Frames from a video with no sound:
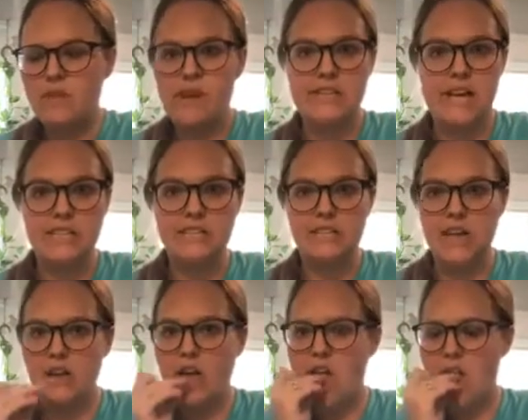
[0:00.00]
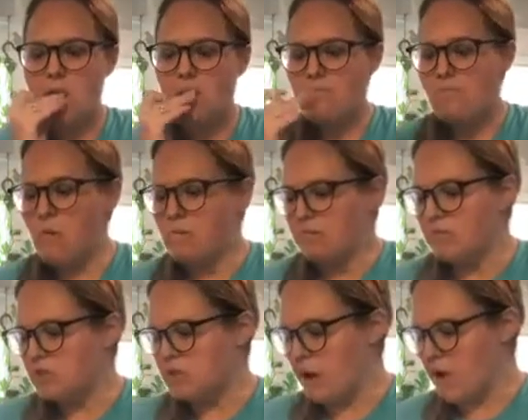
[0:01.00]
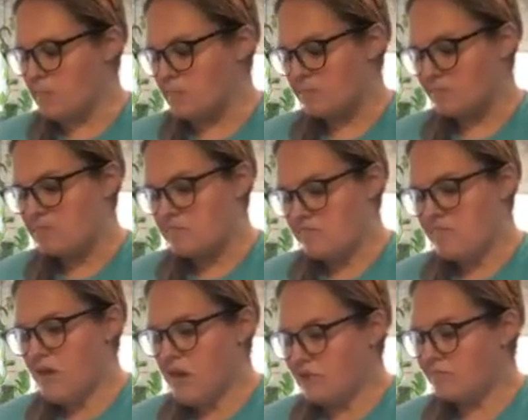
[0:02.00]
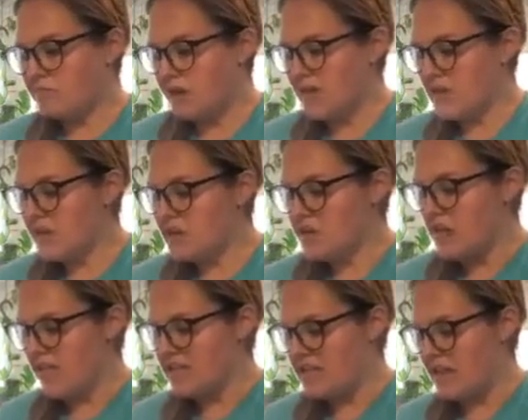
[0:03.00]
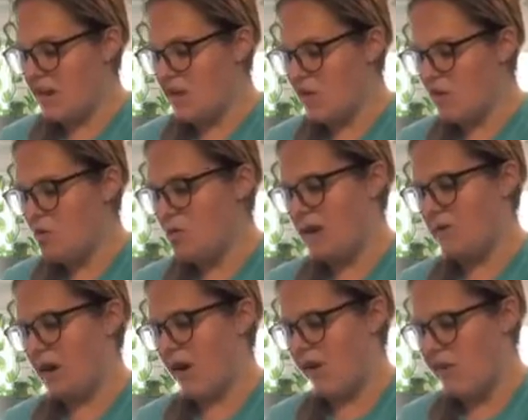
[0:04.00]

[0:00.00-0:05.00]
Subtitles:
Tastes good. So I think I'll try this again. Oh, here we go.